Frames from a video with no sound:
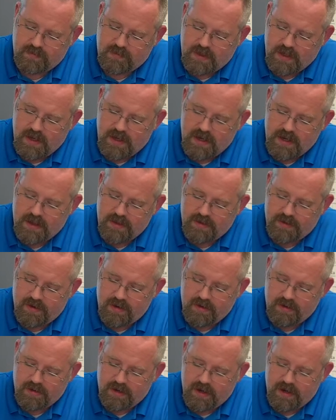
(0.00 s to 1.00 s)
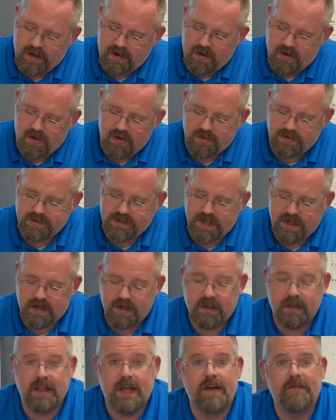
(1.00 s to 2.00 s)
And that third layer holds that
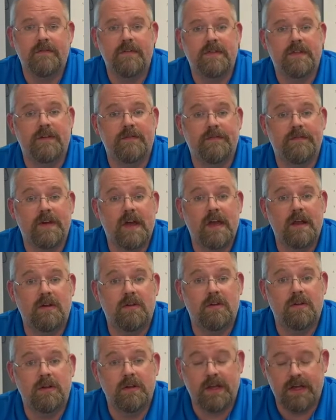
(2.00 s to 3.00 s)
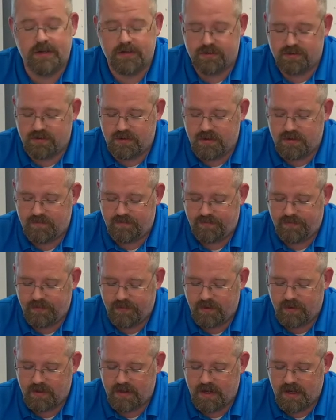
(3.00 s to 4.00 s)
11th and final electron,
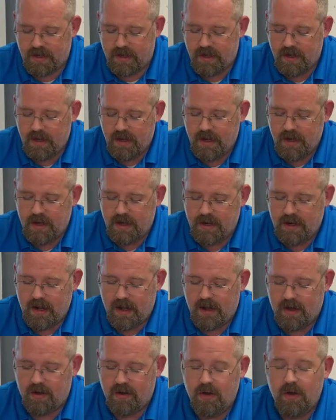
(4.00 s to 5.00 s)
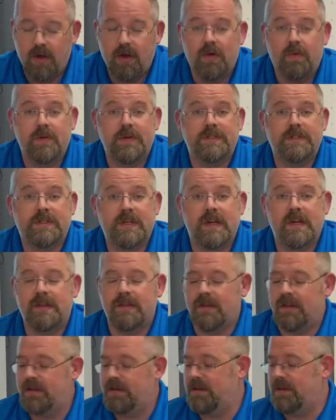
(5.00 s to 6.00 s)
okay. Now, we say
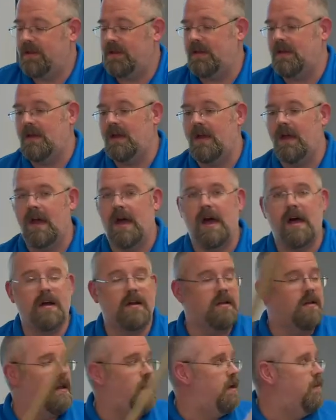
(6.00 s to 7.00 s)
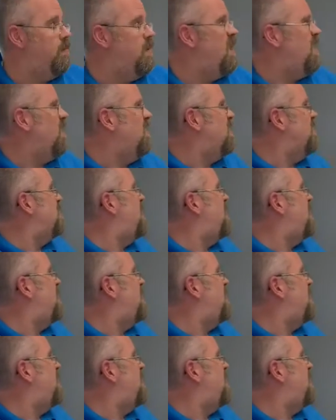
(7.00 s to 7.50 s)
that the alkali metals